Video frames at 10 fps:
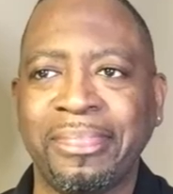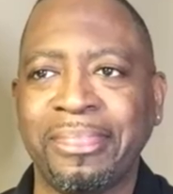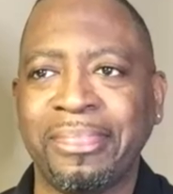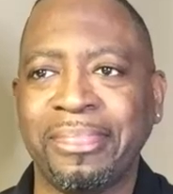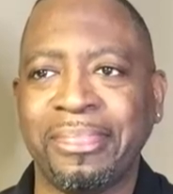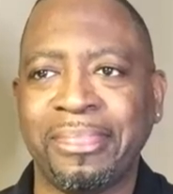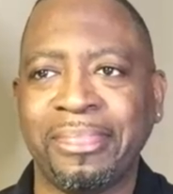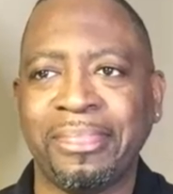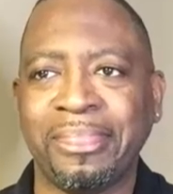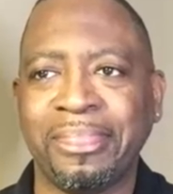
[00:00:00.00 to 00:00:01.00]

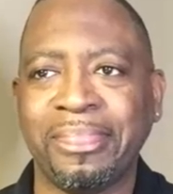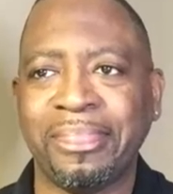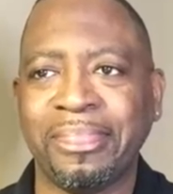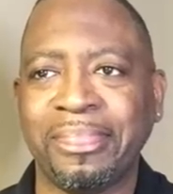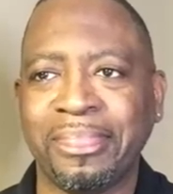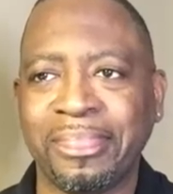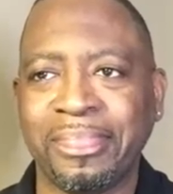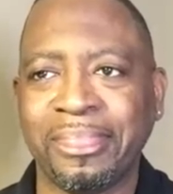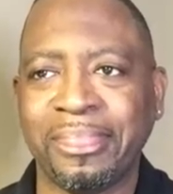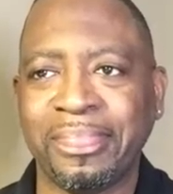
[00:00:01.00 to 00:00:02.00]

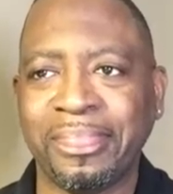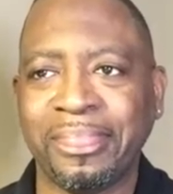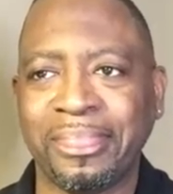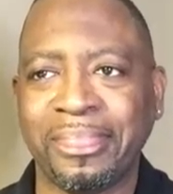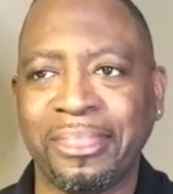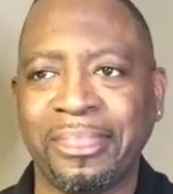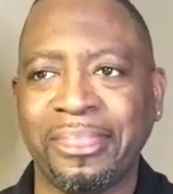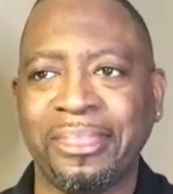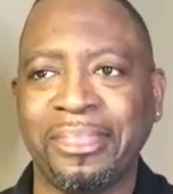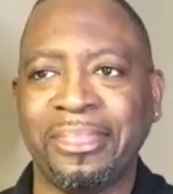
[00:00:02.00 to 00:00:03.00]

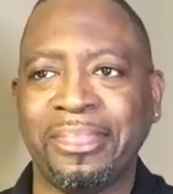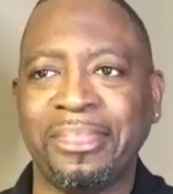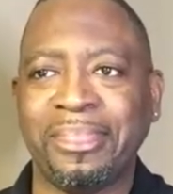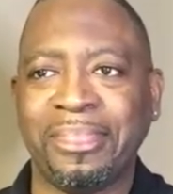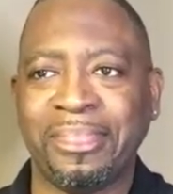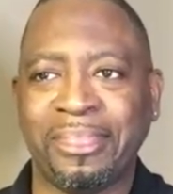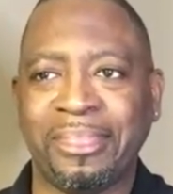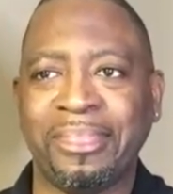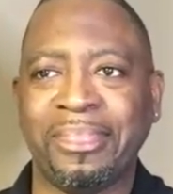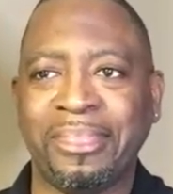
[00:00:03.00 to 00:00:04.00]

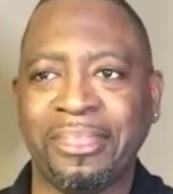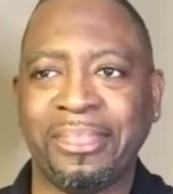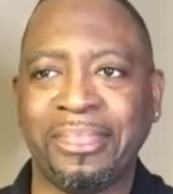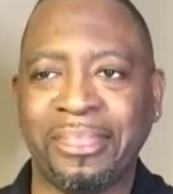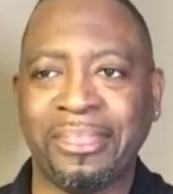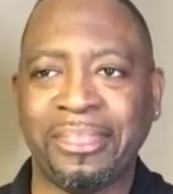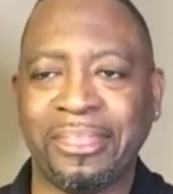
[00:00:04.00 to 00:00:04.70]
No words are spoken by the person on screen.